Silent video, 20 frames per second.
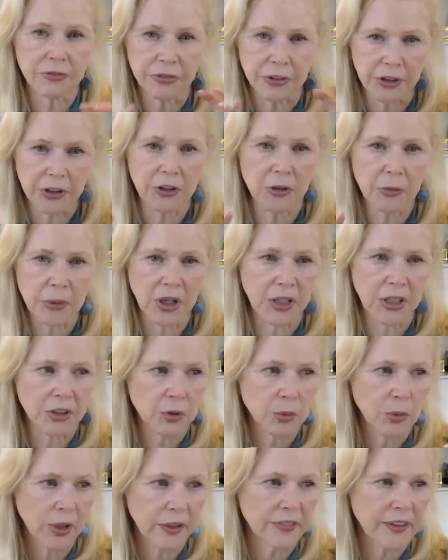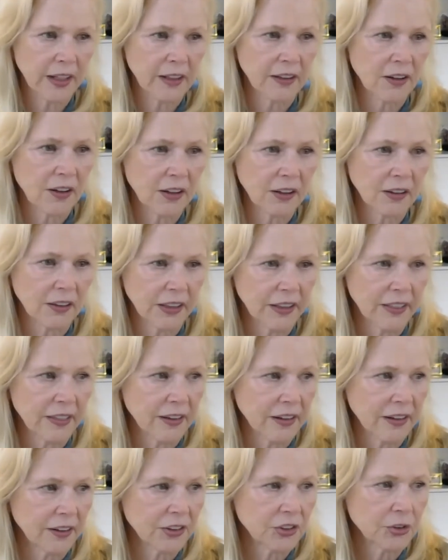front of your mind. You want that log line
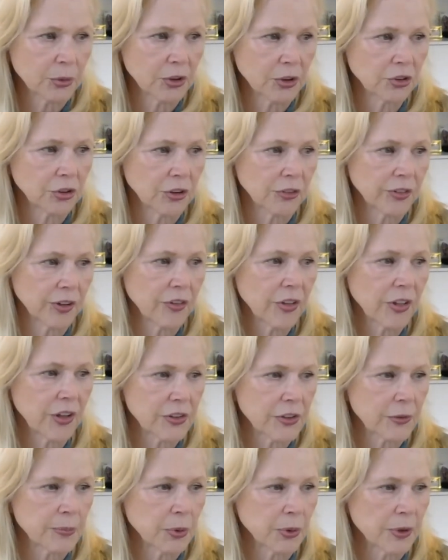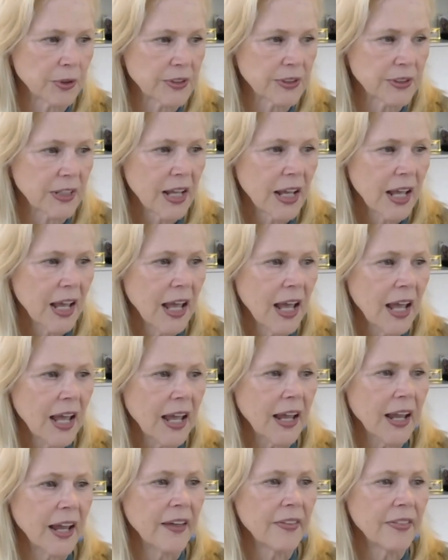there to ensure everything supports it.
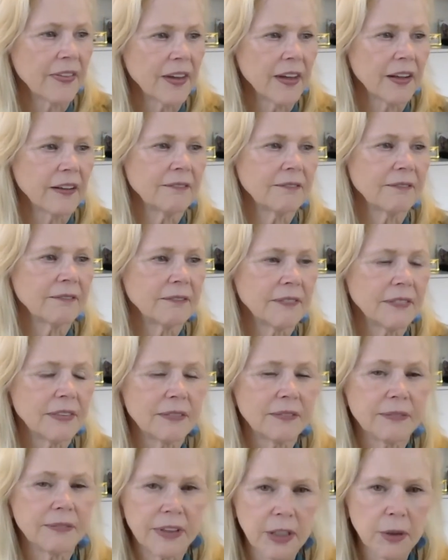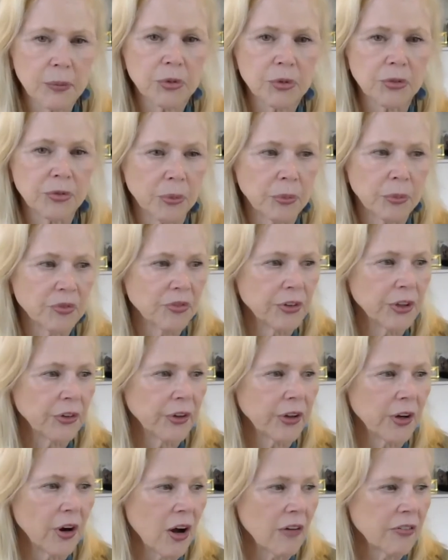And then it keeps you from
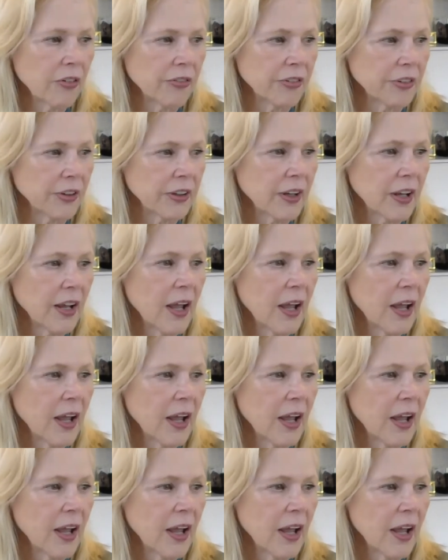veering off of it.